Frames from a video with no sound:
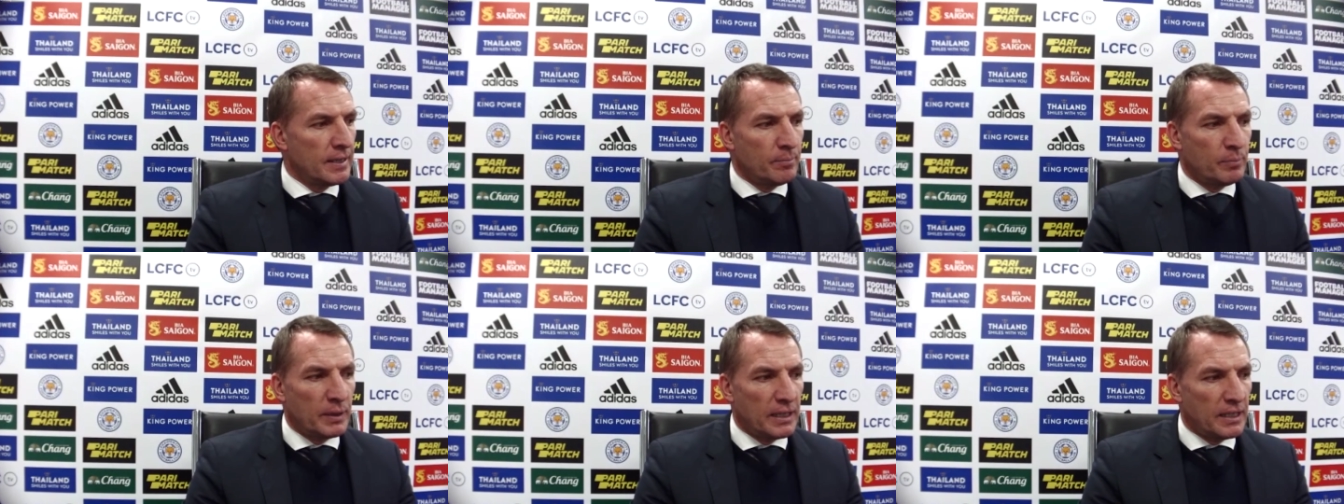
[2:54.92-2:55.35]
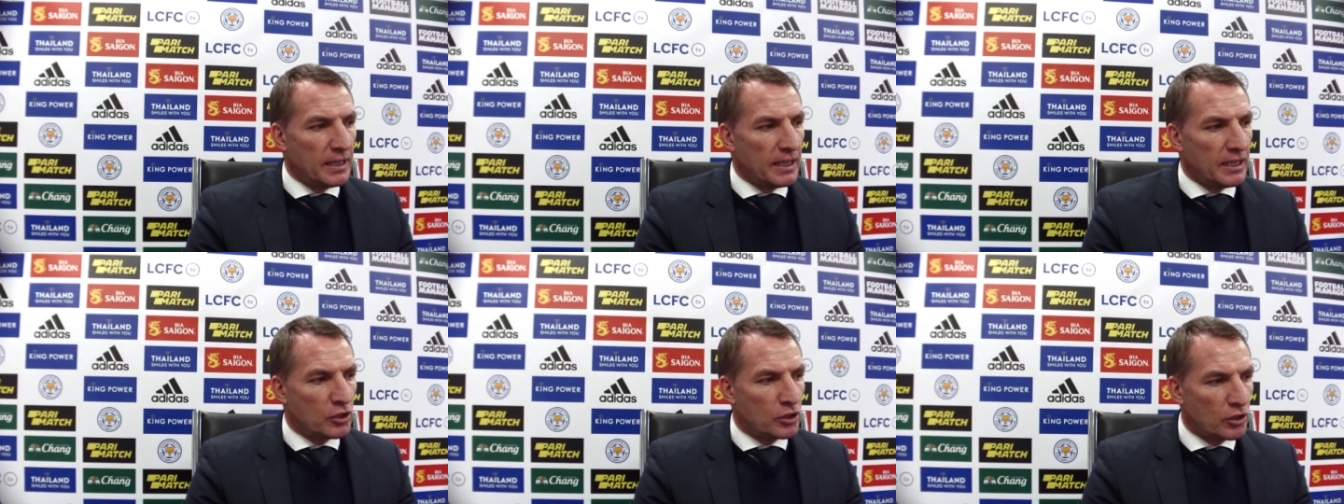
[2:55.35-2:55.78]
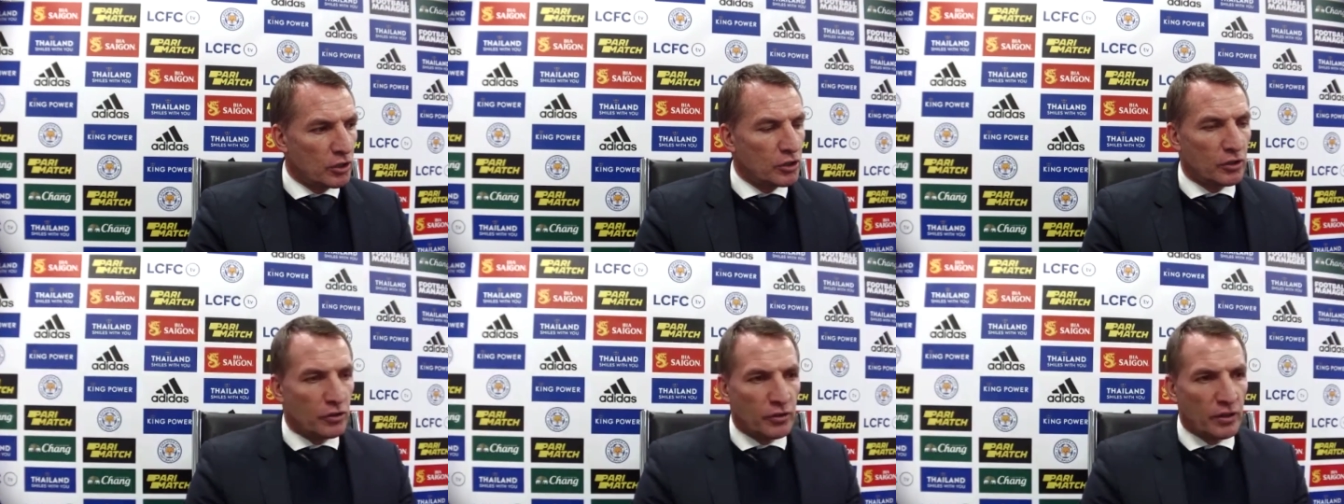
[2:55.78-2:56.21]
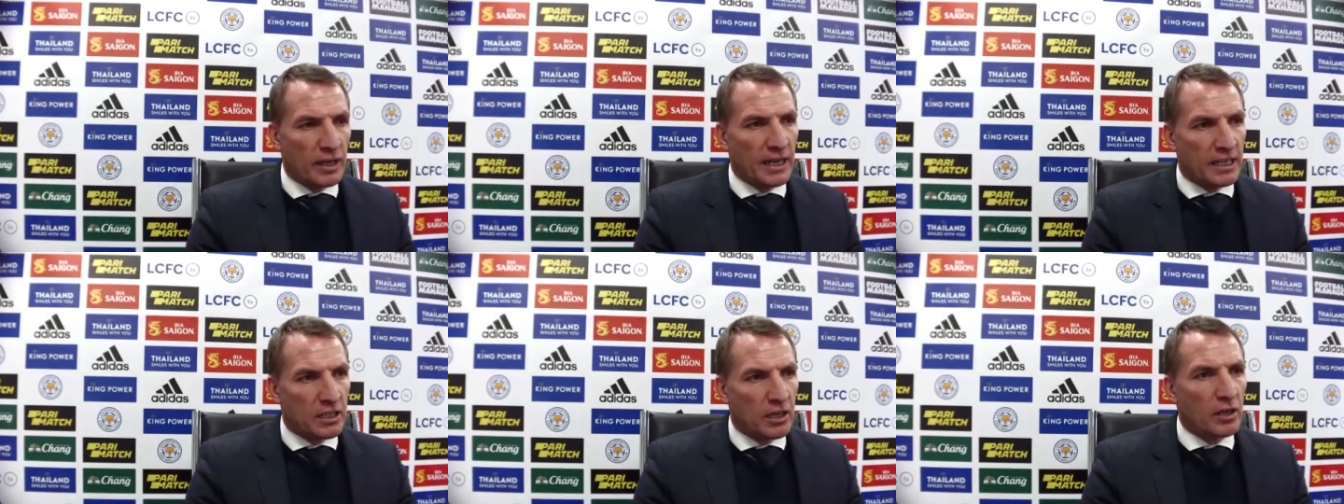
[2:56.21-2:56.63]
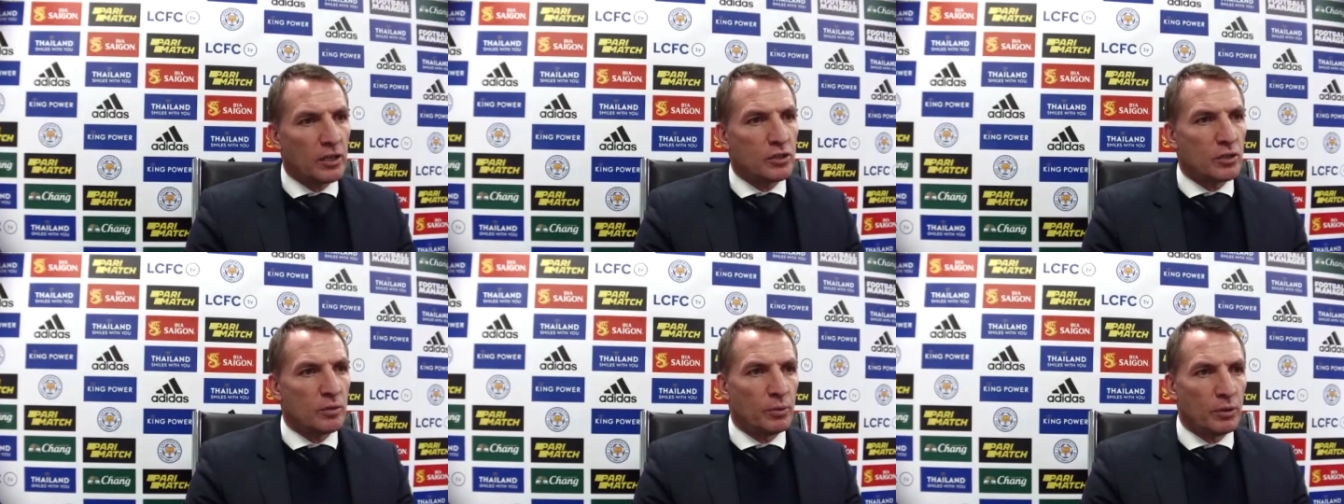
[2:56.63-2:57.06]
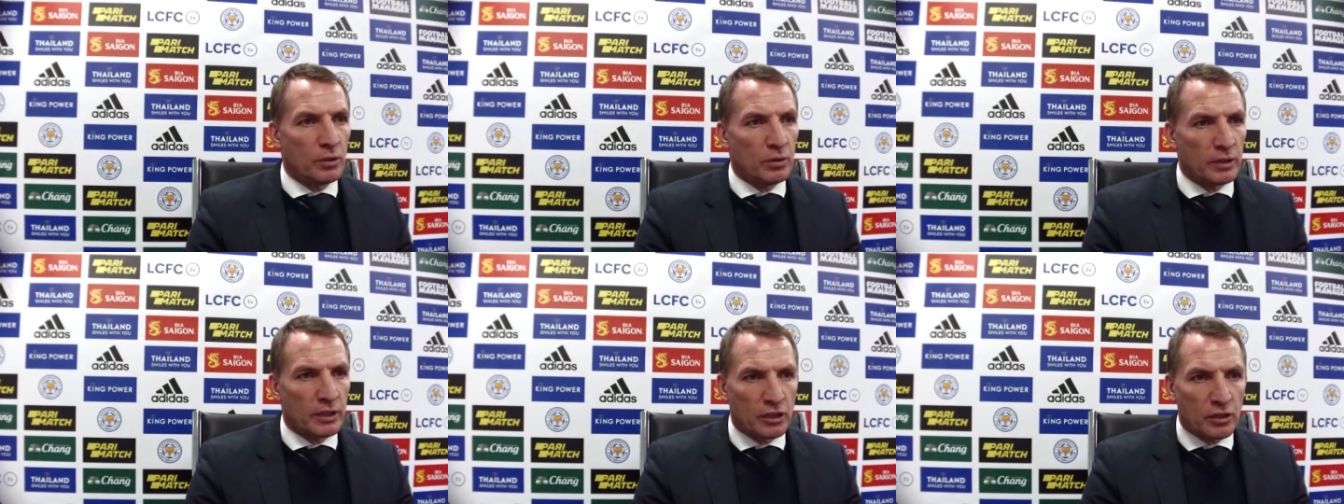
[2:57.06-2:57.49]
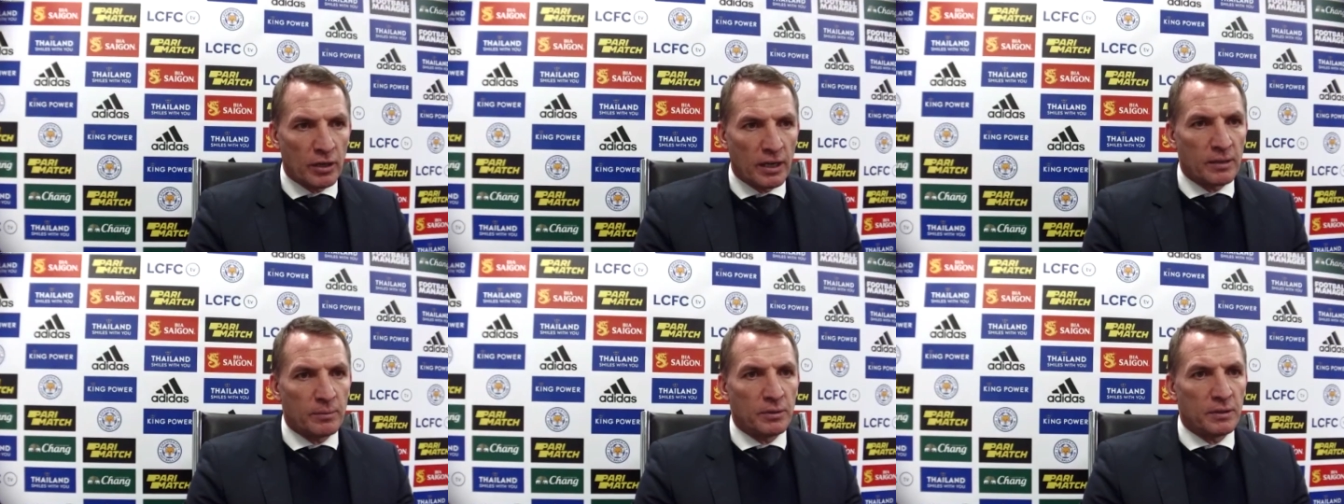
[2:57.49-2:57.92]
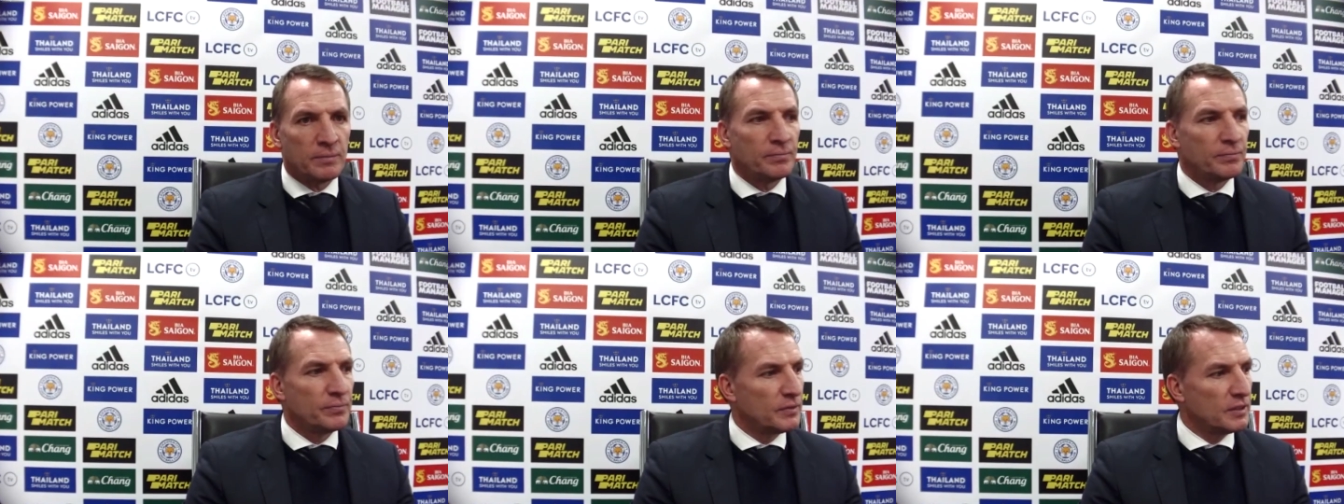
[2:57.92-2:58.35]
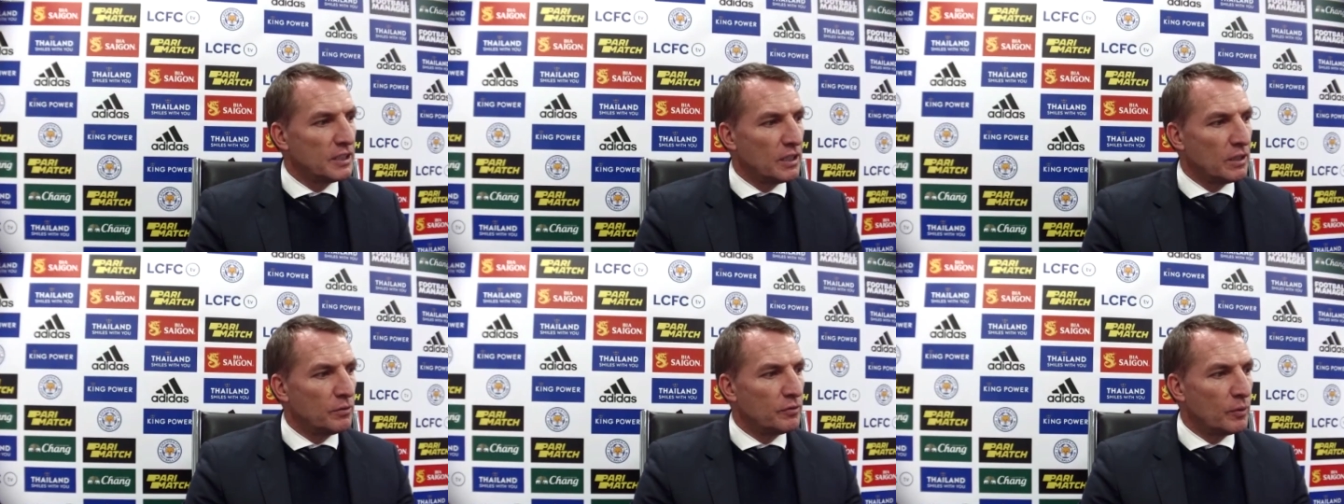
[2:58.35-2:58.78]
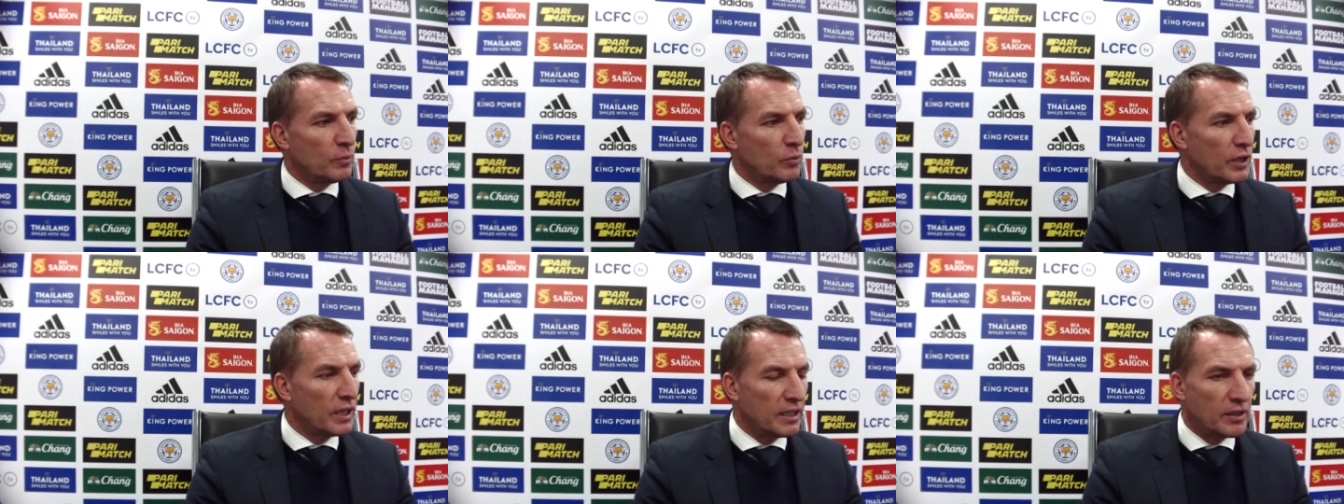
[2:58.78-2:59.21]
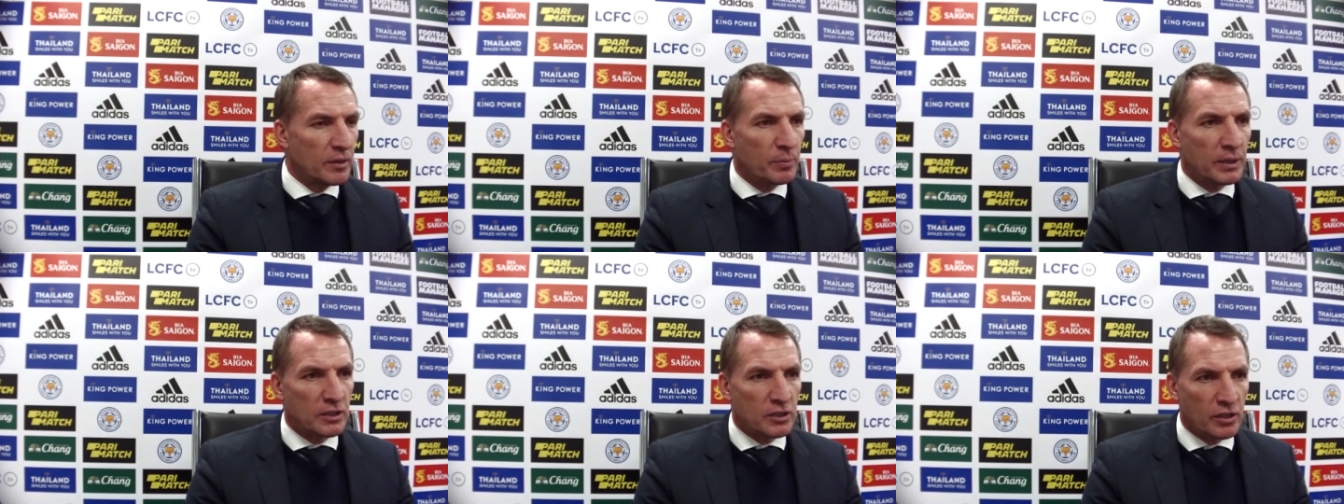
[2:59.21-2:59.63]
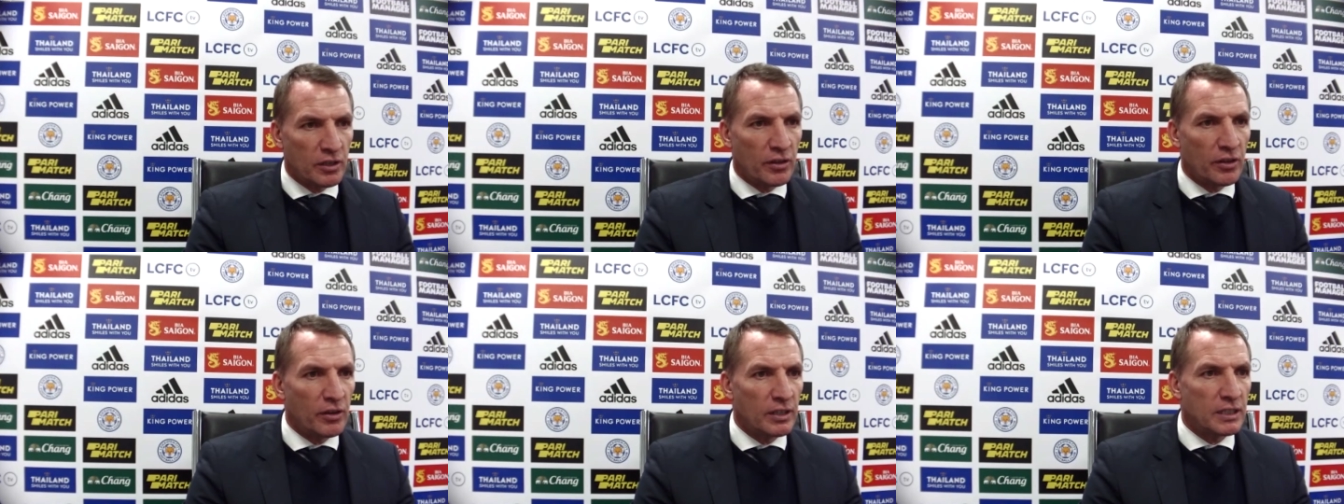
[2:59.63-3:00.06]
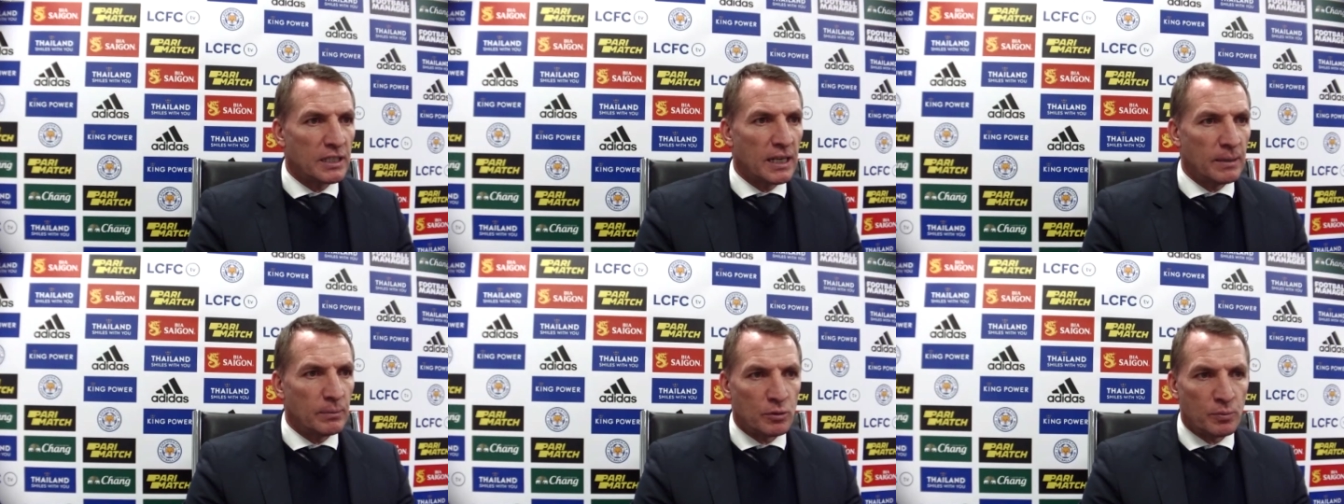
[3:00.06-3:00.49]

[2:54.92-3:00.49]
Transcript: but he, he's such a threat. He carries the ball incredible, you know, from one end of the pitch to the other at times.